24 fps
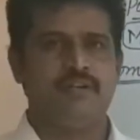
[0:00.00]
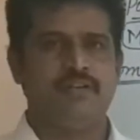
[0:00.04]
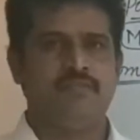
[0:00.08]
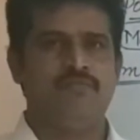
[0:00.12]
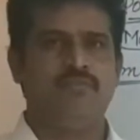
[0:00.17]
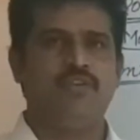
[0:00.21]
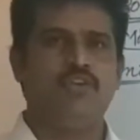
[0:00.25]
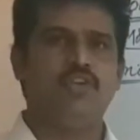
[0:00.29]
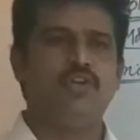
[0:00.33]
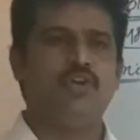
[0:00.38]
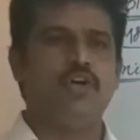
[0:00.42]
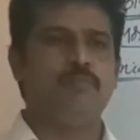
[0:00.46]

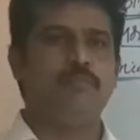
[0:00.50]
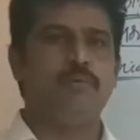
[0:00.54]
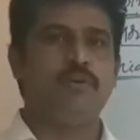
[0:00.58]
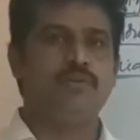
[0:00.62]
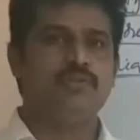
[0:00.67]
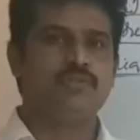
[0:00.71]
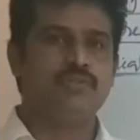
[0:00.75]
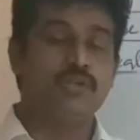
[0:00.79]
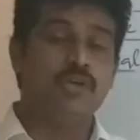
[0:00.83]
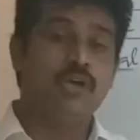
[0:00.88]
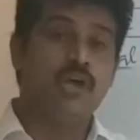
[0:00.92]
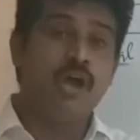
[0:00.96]
We know
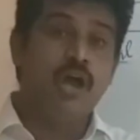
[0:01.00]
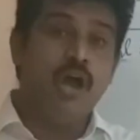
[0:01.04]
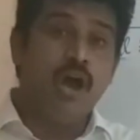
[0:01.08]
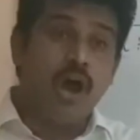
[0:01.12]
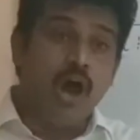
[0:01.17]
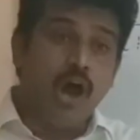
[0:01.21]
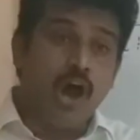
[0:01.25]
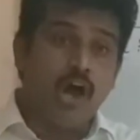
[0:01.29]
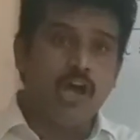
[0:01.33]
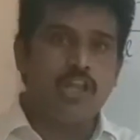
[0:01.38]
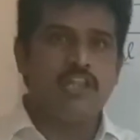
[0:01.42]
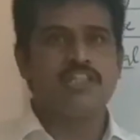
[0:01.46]
about
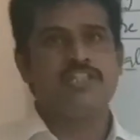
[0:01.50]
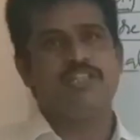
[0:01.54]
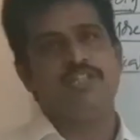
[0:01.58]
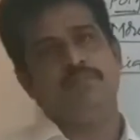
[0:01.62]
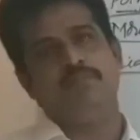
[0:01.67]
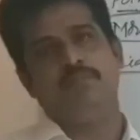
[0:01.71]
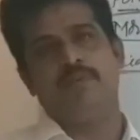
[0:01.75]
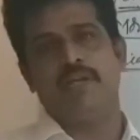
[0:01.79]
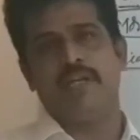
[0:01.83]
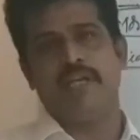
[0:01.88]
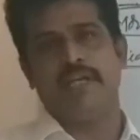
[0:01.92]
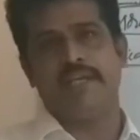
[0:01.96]

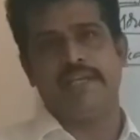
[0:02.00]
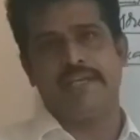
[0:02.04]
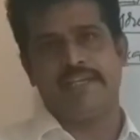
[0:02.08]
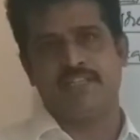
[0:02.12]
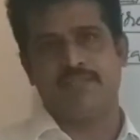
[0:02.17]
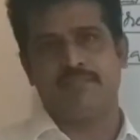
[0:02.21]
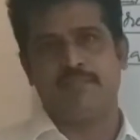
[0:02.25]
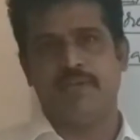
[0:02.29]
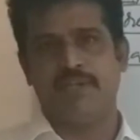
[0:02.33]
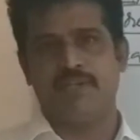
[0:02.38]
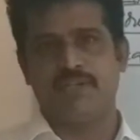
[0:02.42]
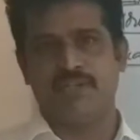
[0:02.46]
algebraic
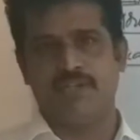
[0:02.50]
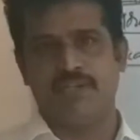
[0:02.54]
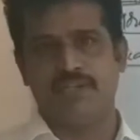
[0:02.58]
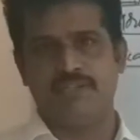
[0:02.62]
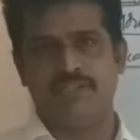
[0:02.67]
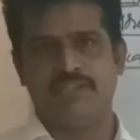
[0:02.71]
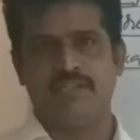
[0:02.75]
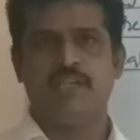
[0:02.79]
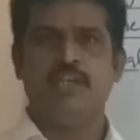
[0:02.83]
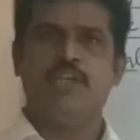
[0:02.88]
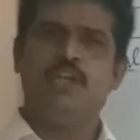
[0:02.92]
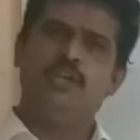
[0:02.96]

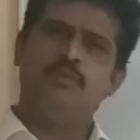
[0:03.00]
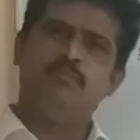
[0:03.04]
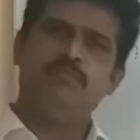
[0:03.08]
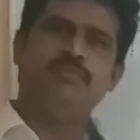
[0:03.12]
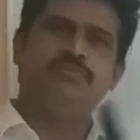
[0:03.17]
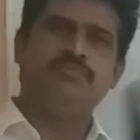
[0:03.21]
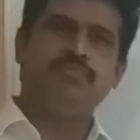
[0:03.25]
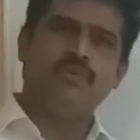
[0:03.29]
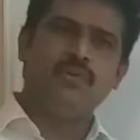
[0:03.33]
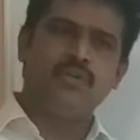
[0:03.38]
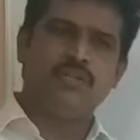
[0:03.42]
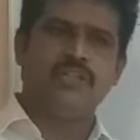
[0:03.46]
expressions.
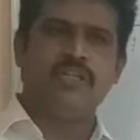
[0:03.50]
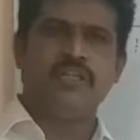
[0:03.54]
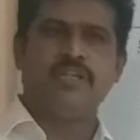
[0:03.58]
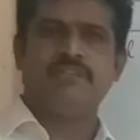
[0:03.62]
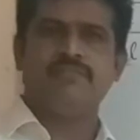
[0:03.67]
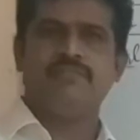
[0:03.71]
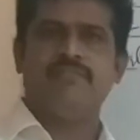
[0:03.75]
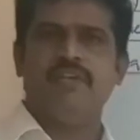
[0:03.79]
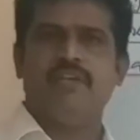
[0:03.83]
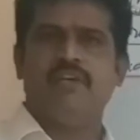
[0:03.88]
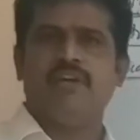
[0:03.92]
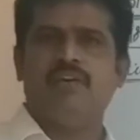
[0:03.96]
Before that
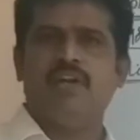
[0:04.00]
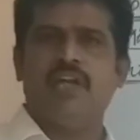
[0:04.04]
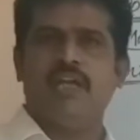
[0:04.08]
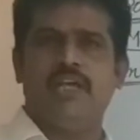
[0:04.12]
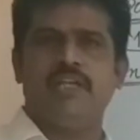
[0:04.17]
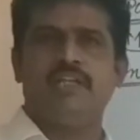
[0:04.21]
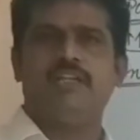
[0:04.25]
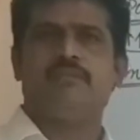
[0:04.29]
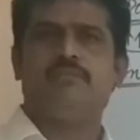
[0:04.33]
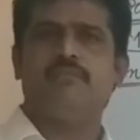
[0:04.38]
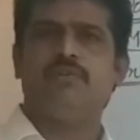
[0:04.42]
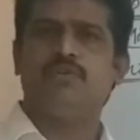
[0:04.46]
we have
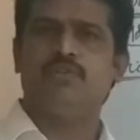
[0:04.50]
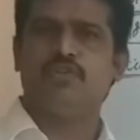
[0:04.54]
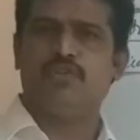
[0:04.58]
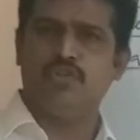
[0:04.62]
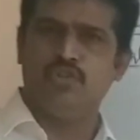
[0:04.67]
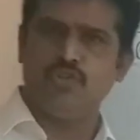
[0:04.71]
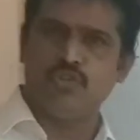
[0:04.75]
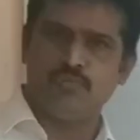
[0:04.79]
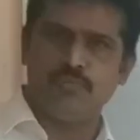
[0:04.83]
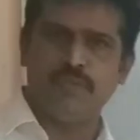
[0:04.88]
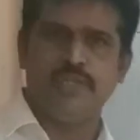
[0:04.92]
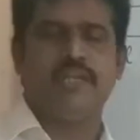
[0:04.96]
learned about
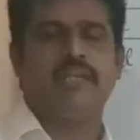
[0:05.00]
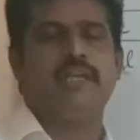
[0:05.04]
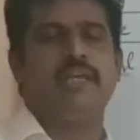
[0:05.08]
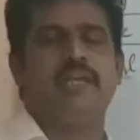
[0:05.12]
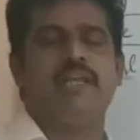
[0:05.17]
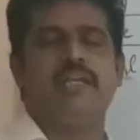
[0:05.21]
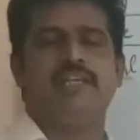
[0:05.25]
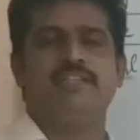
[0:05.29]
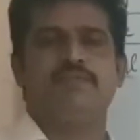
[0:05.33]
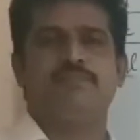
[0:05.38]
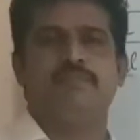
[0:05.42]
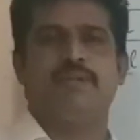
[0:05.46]
numerical
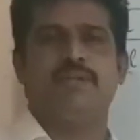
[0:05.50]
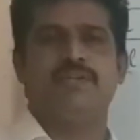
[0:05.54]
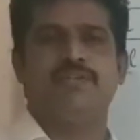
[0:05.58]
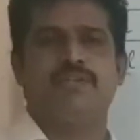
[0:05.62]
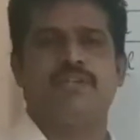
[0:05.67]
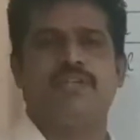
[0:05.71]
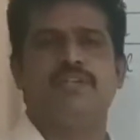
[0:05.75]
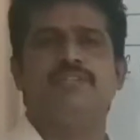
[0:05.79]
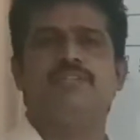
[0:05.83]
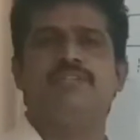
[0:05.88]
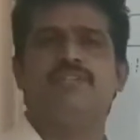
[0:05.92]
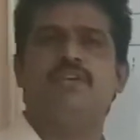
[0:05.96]

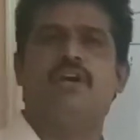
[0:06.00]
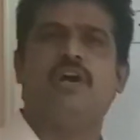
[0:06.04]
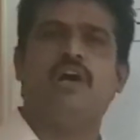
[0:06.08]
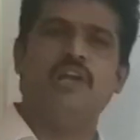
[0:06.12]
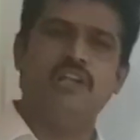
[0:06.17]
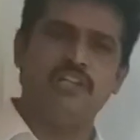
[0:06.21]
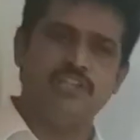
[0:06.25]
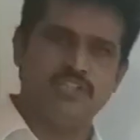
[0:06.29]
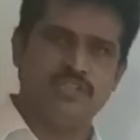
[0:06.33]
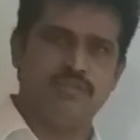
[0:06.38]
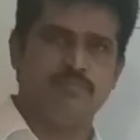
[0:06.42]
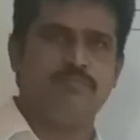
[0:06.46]
expressions,
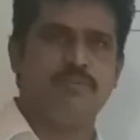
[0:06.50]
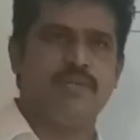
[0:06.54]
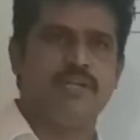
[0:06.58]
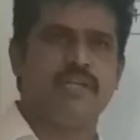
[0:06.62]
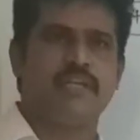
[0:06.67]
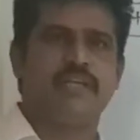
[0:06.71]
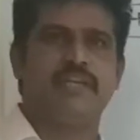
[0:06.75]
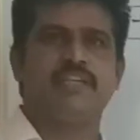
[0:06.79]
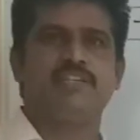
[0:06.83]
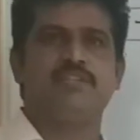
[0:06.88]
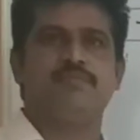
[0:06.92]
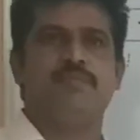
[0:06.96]

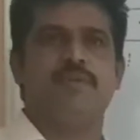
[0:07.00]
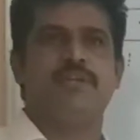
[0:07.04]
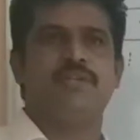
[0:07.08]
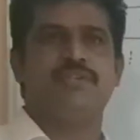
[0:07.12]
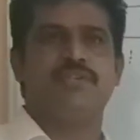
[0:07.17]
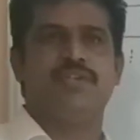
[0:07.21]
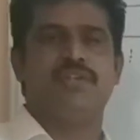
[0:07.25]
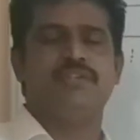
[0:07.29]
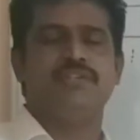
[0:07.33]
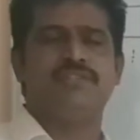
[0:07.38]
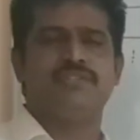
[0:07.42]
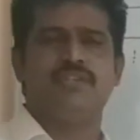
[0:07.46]
algebraic
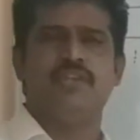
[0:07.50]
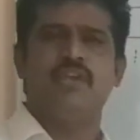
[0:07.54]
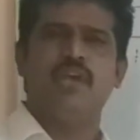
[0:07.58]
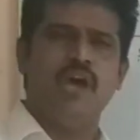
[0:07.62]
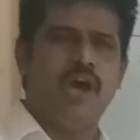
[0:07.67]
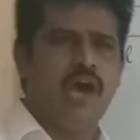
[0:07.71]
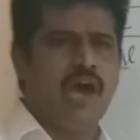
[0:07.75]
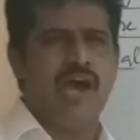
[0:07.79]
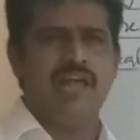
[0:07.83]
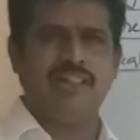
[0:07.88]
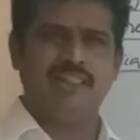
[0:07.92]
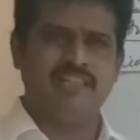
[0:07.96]
expressions,
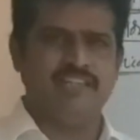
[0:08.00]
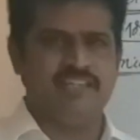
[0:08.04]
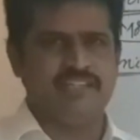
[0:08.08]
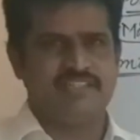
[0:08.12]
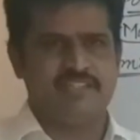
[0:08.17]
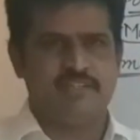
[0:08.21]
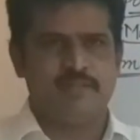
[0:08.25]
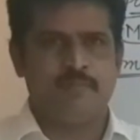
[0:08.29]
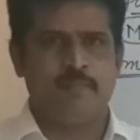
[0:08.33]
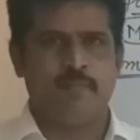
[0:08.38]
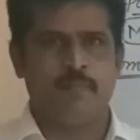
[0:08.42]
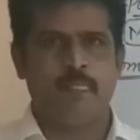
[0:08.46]
all
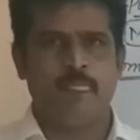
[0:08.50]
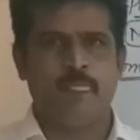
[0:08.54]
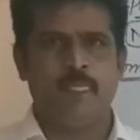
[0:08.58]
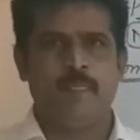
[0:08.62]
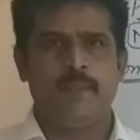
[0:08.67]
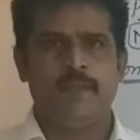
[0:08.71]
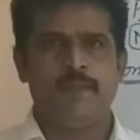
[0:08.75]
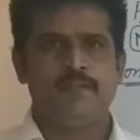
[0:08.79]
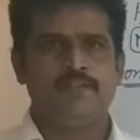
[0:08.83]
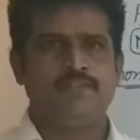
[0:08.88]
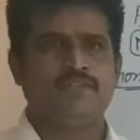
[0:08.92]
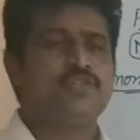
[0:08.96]
these.
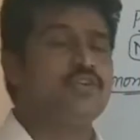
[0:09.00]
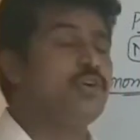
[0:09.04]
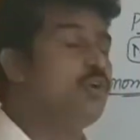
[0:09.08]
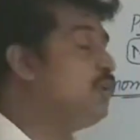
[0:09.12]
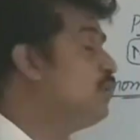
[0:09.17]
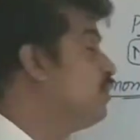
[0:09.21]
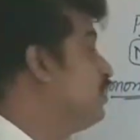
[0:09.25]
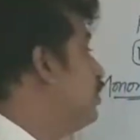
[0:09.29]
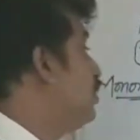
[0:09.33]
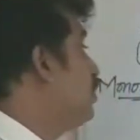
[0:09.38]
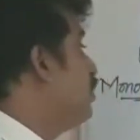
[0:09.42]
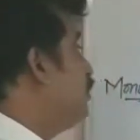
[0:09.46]
So,